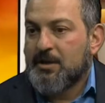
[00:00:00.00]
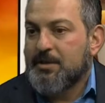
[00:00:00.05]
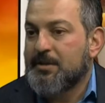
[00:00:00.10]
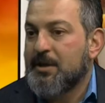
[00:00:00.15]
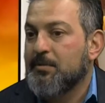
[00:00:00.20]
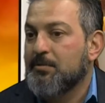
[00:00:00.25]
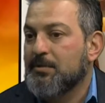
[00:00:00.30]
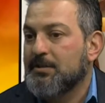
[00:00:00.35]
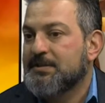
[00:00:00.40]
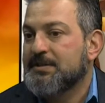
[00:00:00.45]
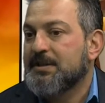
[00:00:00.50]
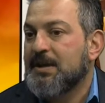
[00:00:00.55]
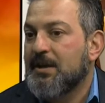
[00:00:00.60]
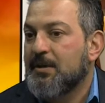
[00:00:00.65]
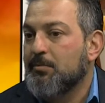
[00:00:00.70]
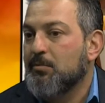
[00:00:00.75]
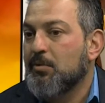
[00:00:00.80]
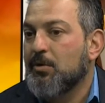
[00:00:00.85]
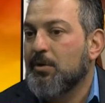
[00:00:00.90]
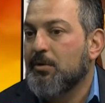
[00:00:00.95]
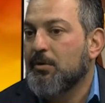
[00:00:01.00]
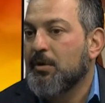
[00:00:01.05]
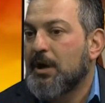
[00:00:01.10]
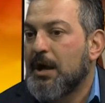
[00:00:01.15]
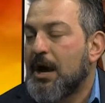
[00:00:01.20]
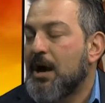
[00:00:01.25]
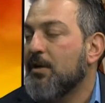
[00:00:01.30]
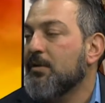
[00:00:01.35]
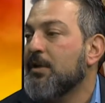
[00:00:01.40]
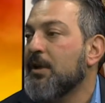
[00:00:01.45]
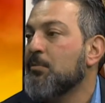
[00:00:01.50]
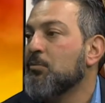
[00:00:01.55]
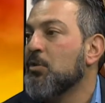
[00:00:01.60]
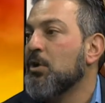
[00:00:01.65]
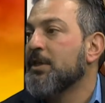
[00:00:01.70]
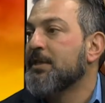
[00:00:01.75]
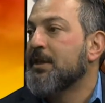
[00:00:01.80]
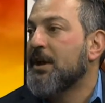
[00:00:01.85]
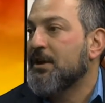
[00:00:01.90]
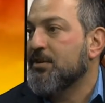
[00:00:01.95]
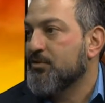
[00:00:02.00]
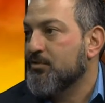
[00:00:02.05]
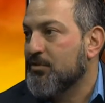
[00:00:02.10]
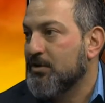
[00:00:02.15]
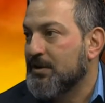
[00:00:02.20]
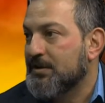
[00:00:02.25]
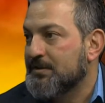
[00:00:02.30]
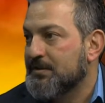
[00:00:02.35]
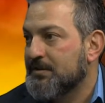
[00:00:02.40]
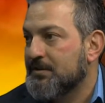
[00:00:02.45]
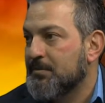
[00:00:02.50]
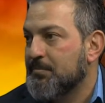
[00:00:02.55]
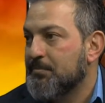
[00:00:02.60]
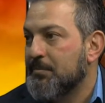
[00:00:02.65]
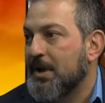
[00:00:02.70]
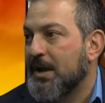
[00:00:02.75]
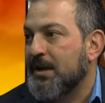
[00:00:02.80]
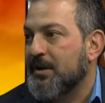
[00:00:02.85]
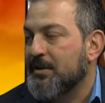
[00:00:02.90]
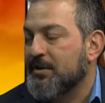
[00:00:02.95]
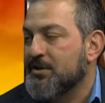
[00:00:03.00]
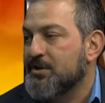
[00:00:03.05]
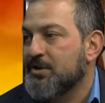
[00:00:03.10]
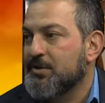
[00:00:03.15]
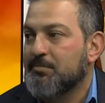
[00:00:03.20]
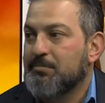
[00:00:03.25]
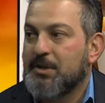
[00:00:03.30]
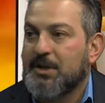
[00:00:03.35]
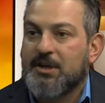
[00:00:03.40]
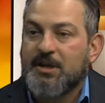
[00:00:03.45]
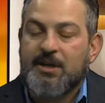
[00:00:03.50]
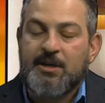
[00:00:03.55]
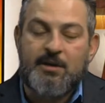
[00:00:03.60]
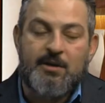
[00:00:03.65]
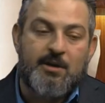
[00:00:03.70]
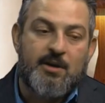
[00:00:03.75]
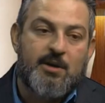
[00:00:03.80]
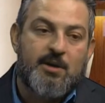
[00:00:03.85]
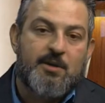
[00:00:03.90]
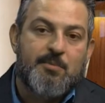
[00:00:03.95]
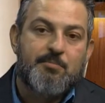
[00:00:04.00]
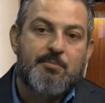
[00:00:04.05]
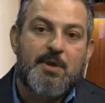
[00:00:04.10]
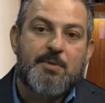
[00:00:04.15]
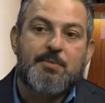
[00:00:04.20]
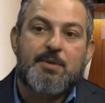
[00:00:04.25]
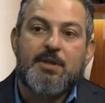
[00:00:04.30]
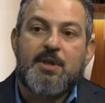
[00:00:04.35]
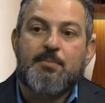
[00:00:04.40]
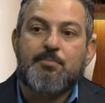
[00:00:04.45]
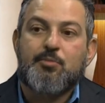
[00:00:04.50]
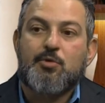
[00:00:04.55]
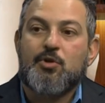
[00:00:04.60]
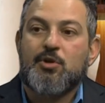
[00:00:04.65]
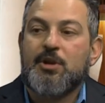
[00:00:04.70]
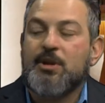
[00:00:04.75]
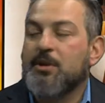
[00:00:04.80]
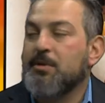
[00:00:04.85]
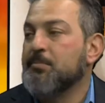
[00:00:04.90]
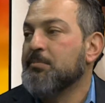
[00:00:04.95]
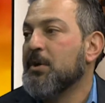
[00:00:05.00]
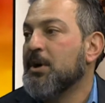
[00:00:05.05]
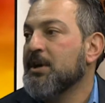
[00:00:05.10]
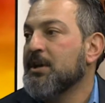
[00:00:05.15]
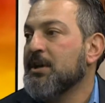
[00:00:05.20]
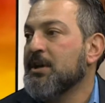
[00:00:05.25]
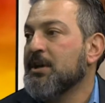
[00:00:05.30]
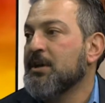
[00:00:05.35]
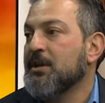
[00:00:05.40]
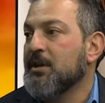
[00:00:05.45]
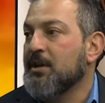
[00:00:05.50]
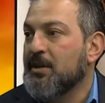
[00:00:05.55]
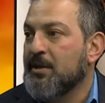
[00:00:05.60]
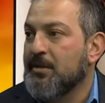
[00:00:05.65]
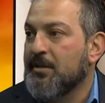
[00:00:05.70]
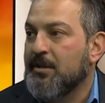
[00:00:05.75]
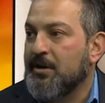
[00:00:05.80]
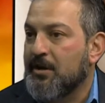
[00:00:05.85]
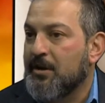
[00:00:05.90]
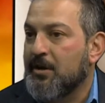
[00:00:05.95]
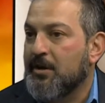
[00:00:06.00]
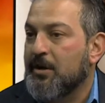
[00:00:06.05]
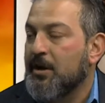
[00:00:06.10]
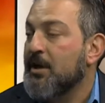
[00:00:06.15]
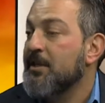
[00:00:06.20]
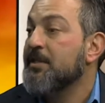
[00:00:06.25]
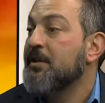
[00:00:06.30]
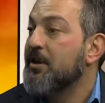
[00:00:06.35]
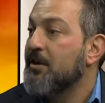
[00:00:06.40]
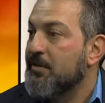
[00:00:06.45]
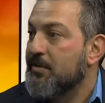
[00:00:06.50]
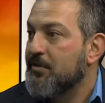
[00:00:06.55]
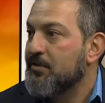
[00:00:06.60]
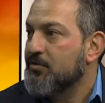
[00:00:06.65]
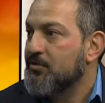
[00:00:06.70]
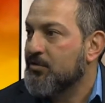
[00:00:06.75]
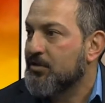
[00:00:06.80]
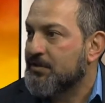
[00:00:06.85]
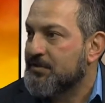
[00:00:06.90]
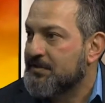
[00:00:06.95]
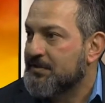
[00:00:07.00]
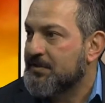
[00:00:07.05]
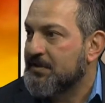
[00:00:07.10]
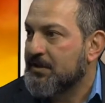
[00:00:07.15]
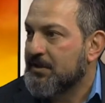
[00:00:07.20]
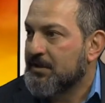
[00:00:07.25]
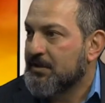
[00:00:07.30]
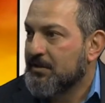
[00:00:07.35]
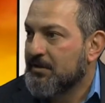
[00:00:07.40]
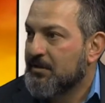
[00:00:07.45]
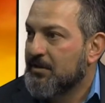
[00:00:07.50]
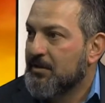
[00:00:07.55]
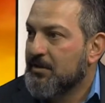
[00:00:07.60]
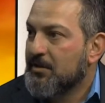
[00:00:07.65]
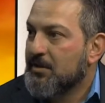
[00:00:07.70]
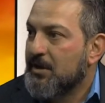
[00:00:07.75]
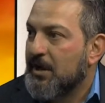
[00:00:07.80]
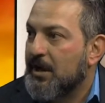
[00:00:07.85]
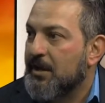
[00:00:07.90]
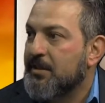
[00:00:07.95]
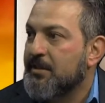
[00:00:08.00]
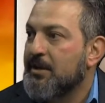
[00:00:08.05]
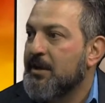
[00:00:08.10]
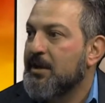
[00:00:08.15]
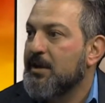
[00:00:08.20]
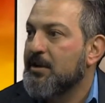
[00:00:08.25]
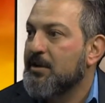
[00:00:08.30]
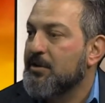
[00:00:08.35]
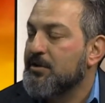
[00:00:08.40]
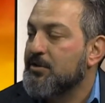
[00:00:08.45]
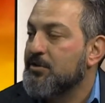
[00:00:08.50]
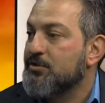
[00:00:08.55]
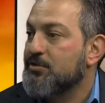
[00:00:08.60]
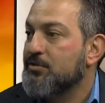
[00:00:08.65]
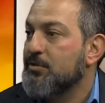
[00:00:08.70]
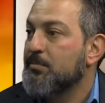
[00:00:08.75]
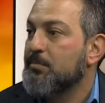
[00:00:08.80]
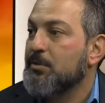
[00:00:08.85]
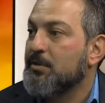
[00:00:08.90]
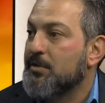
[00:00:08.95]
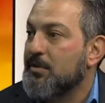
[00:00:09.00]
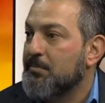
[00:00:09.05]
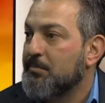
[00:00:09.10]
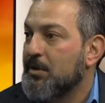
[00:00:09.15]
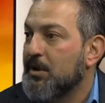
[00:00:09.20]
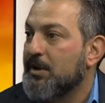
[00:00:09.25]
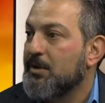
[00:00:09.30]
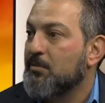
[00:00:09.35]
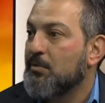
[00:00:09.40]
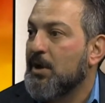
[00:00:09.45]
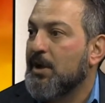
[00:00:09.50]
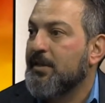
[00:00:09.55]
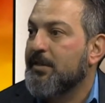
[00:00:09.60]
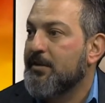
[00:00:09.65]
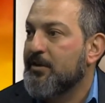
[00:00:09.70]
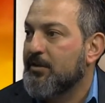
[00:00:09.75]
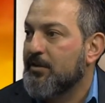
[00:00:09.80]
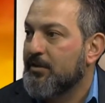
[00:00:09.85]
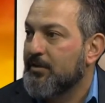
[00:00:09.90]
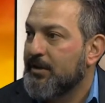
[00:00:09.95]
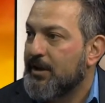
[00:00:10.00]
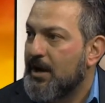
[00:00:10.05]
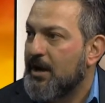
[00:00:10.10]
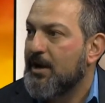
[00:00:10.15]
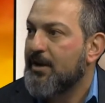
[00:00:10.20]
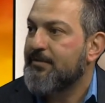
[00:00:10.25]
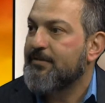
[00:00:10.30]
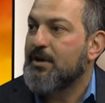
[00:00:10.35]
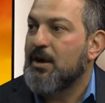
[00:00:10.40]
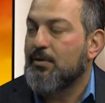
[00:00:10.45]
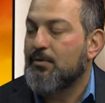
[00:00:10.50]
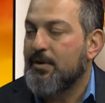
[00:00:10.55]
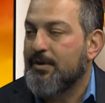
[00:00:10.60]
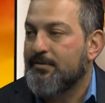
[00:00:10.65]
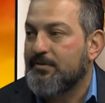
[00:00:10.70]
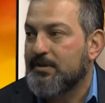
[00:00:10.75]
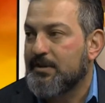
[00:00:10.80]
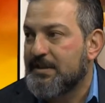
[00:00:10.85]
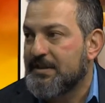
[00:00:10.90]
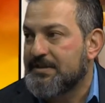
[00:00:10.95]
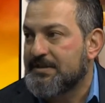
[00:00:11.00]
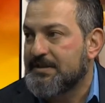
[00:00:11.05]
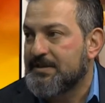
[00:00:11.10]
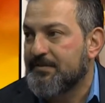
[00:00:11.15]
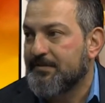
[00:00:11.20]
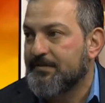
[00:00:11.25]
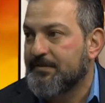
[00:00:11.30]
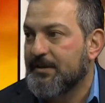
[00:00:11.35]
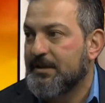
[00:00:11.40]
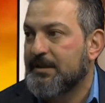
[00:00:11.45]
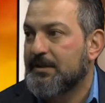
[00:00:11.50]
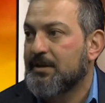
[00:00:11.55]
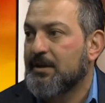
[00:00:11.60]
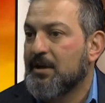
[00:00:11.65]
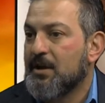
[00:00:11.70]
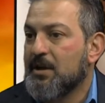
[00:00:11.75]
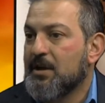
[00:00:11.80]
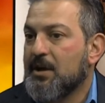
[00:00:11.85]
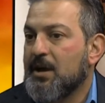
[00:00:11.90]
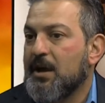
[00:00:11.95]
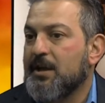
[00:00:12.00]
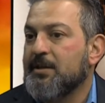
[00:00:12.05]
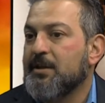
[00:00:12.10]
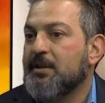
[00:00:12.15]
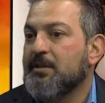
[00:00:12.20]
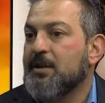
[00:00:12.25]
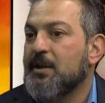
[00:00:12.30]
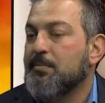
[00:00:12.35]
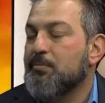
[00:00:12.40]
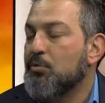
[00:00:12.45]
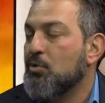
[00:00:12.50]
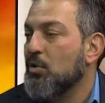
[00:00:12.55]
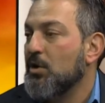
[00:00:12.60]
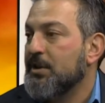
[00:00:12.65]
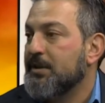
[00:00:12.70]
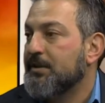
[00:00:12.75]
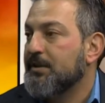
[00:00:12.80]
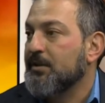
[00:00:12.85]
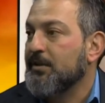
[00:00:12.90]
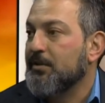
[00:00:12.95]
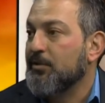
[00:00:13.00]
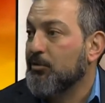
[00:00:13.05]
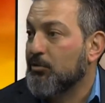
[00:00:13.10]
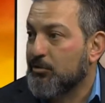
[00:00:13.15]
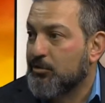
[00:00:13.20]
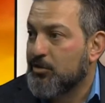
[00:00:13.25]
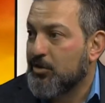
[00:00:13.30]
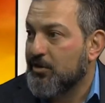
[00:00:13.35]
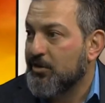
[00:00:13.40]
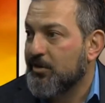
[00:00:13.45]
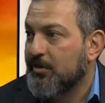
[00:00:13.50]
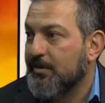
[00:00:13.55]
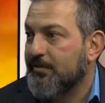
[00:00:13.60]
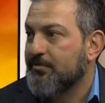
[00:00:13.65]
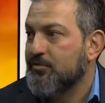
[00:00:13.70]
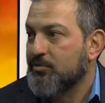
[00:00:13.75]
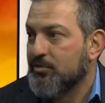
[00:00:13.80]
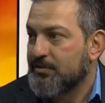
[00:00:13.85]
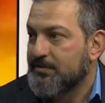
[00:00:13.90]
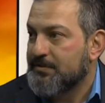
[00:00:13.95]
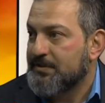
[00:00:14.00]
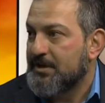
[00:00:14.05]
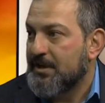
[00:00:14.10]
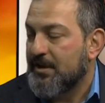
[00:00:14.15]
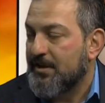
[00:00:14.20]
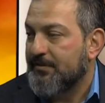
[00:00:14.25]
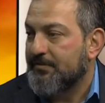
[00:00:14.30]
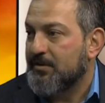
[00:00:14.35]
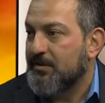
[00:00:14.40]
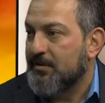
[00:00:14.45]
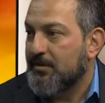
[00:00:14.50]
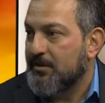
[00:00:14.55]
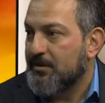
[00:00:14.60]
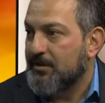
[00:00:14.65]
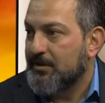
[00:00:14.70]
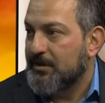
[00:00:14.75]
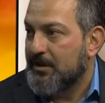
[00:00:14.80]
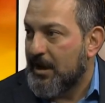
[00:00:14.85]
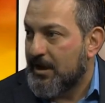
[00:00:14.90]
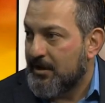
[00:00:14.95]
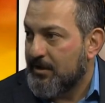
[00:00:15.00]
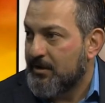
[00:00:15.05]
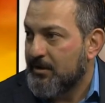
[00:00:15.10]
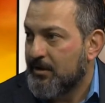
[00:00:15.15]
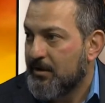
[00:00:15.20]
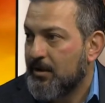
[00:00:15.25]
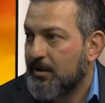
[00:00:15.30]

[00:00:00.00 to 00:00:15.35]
They would say wh- how they want that trust managed, meaning maybe they put in money in there and they're the trustee and they could distribute the money while they're alive, however they see fit, and then they appoint an alternative trustee after they're dead,